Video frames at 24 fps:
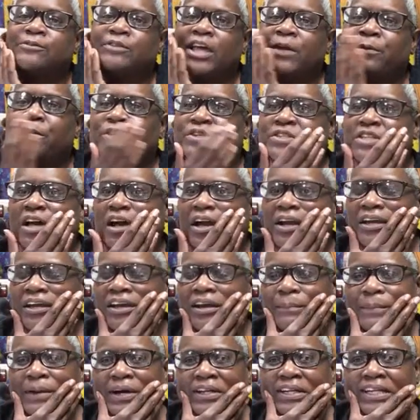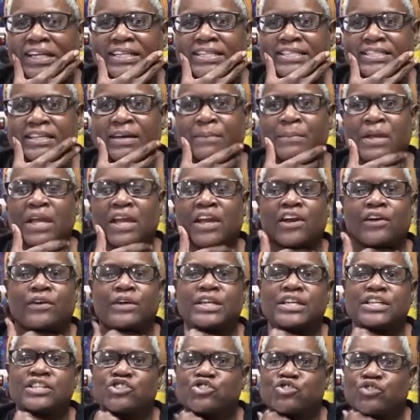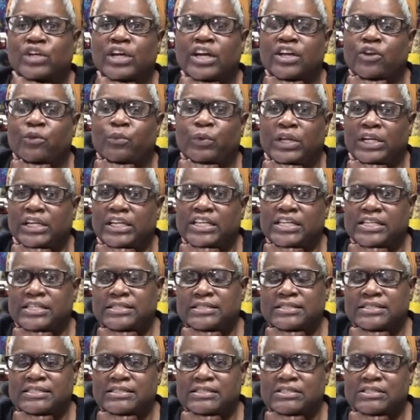they were talking about like some areas trying to release